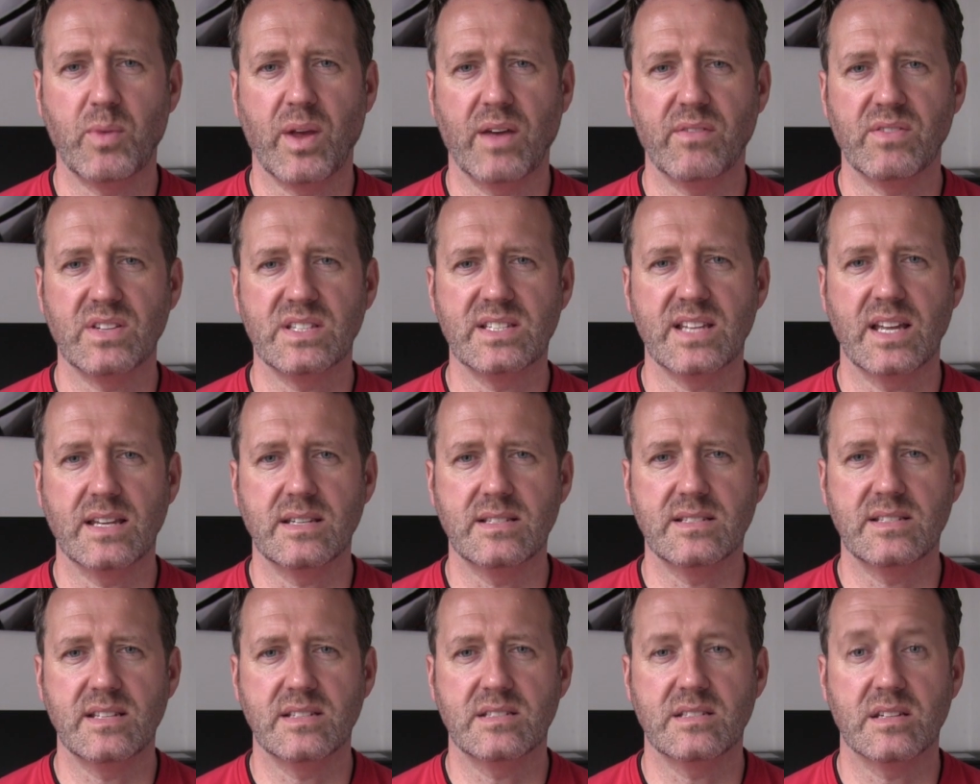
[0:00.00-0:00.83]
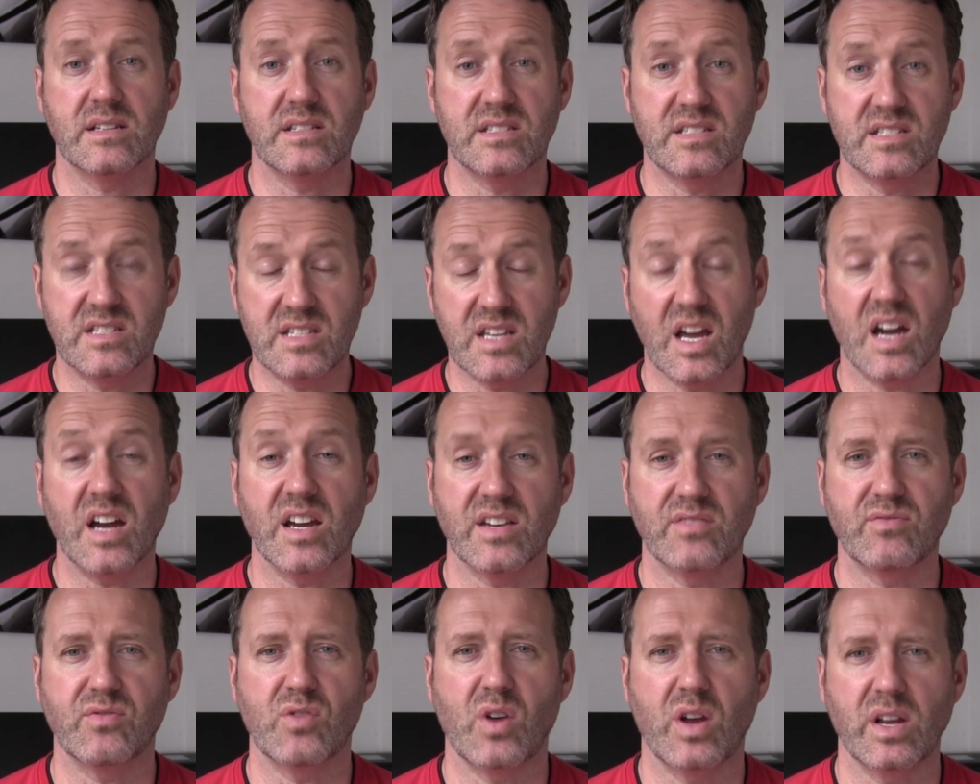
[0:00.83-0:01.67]
we have a tendency to
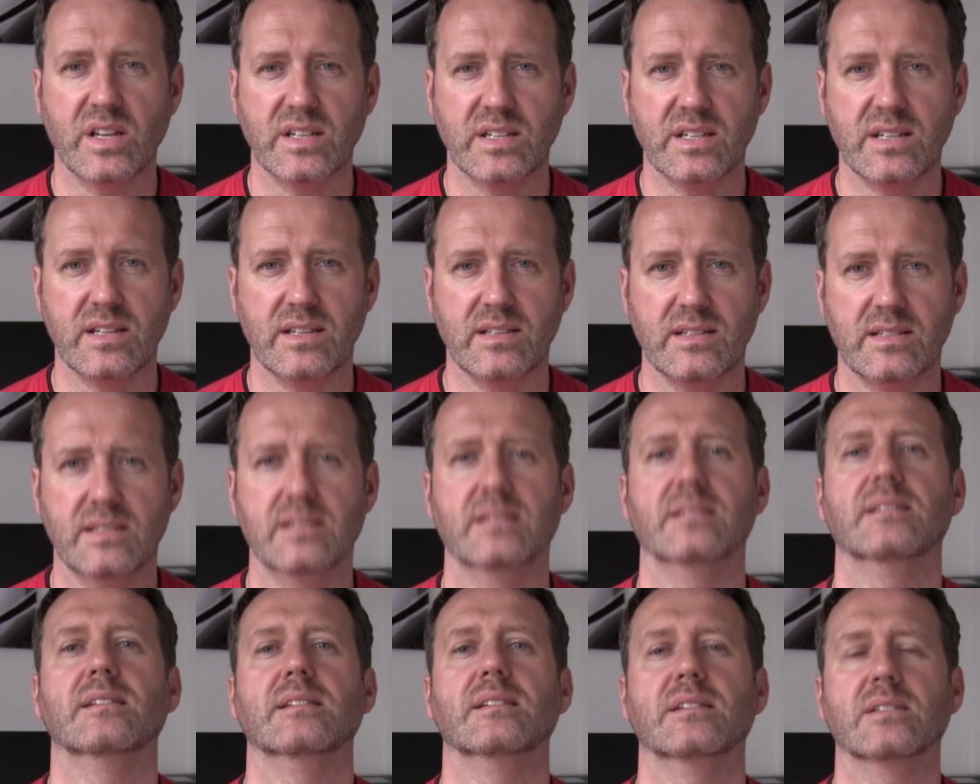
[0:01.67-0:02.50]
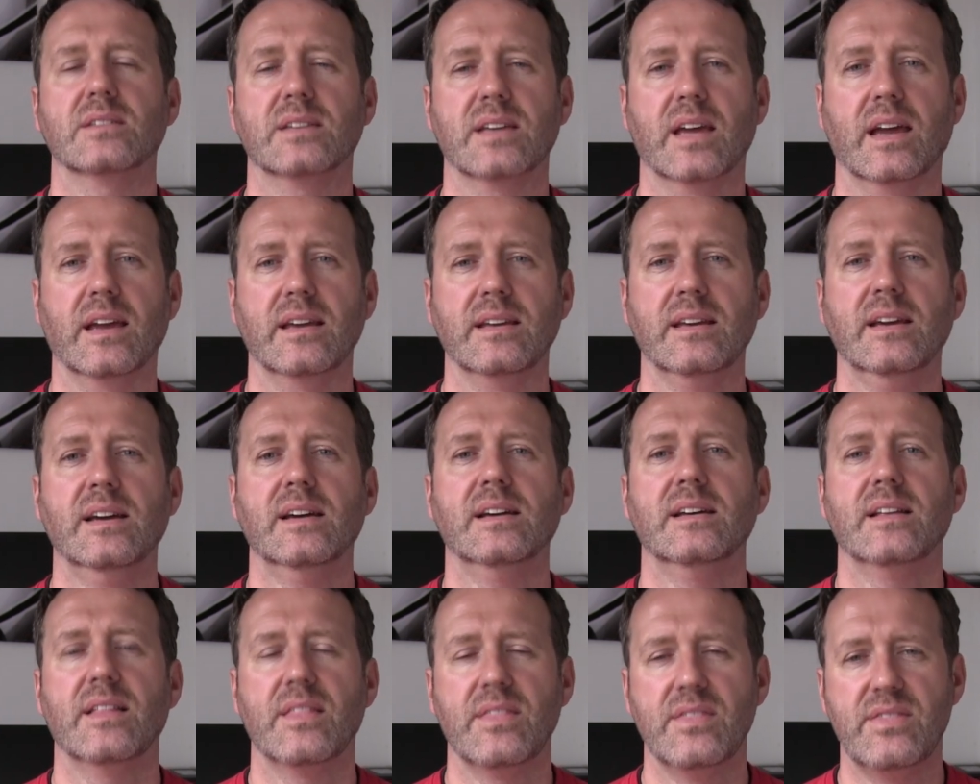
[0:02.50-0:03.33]
dive right in. Okay,
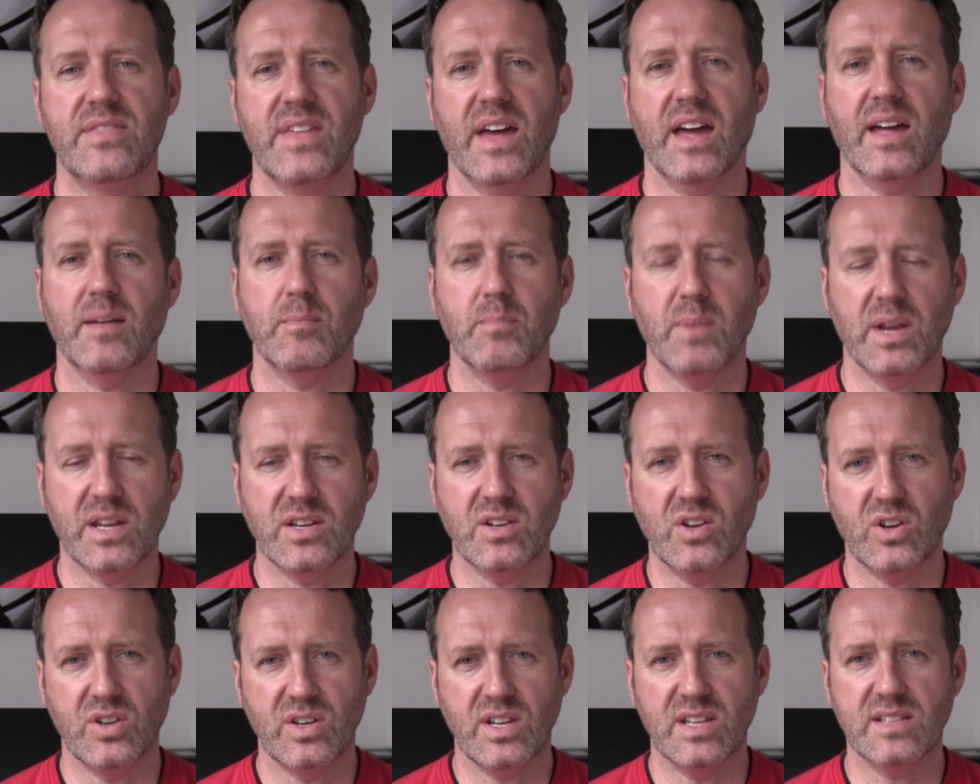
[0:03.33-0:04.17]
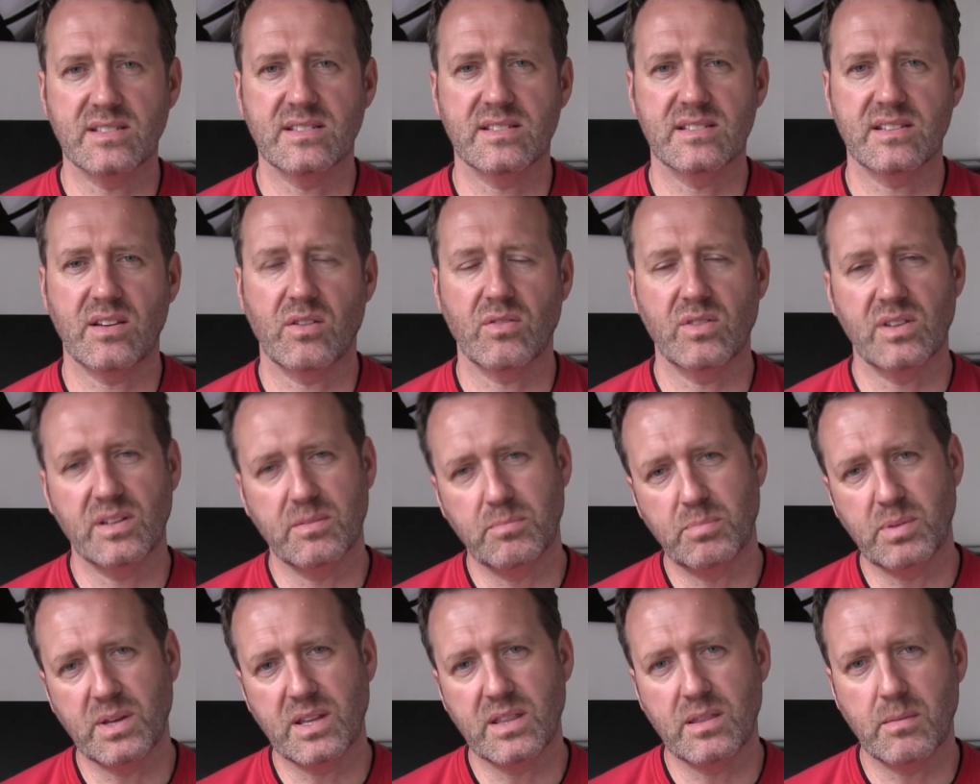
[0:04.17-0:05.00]
that may not necessarily
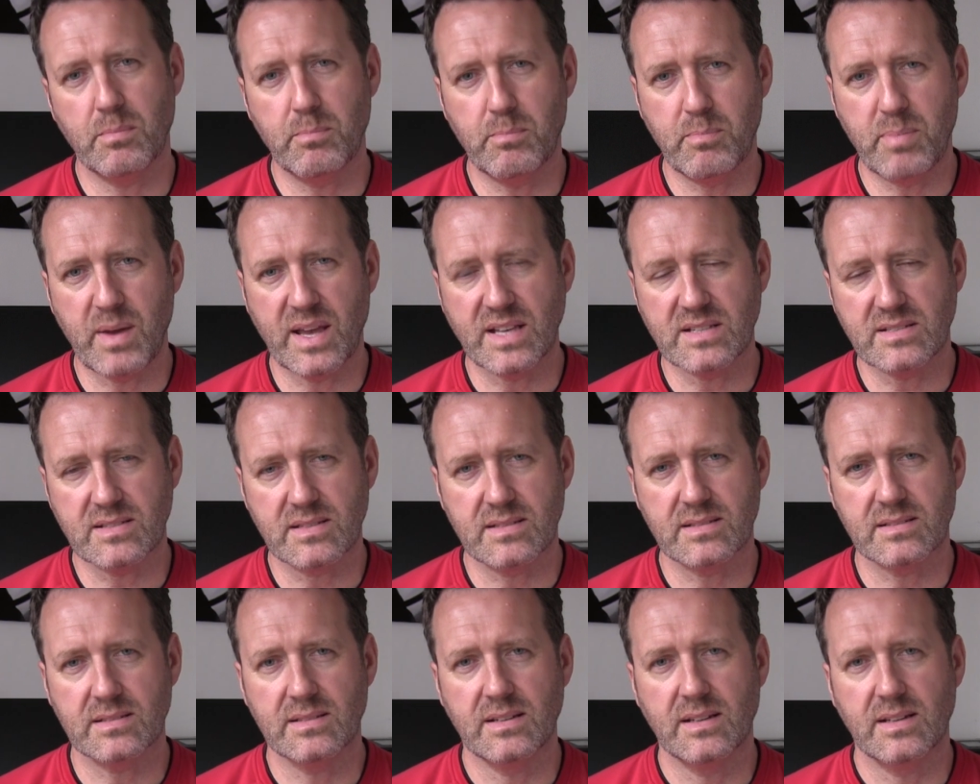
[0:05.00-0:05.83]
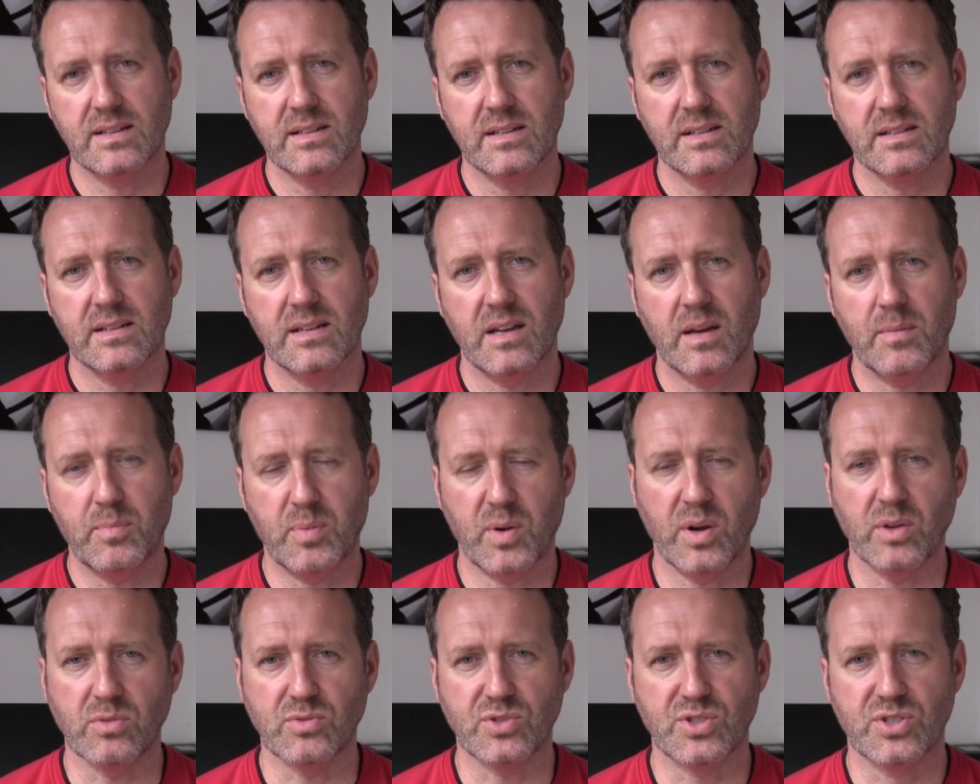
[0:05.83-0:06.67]
be the best
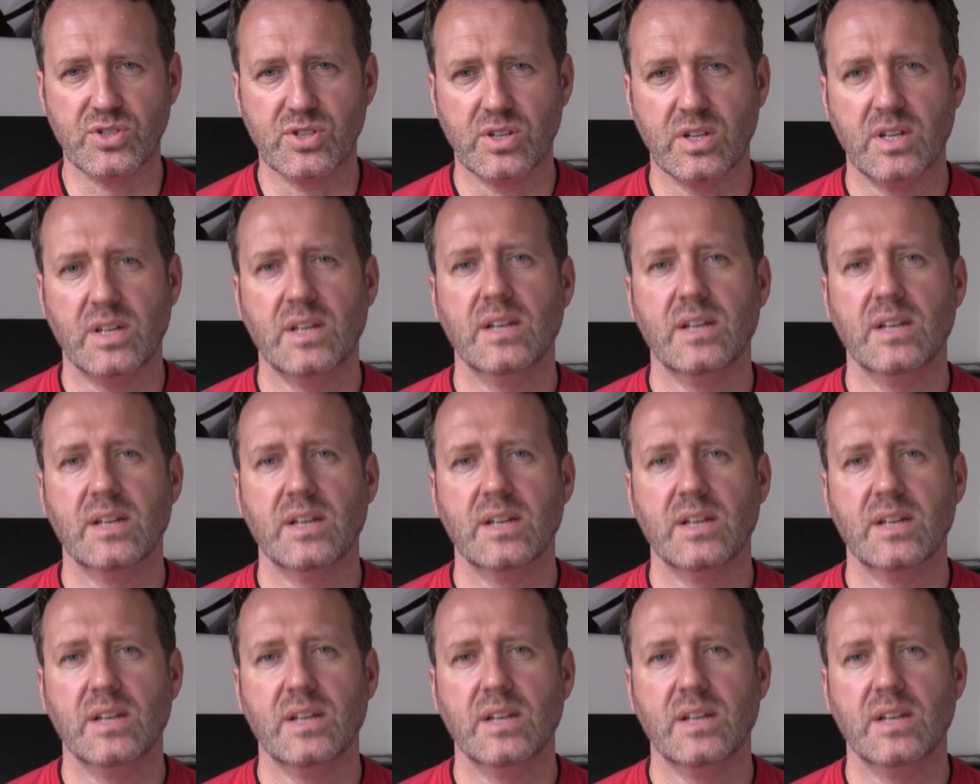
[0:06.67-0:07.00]
approach.